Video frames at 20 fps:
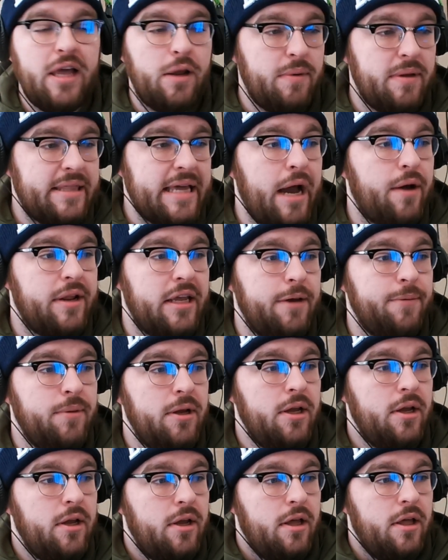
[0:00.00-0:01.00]
And without him,
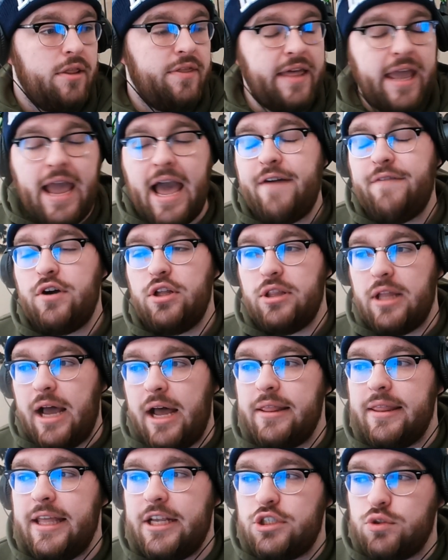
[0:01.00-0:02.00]
they have a
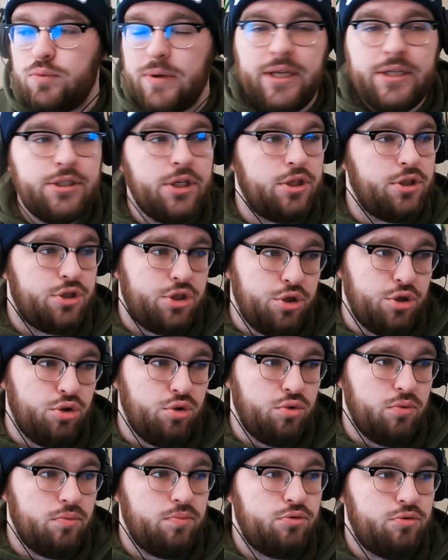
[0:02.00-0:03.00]
lot less reason
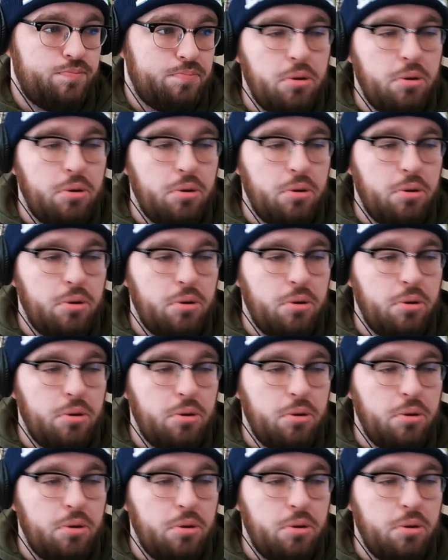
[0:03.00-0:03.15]
to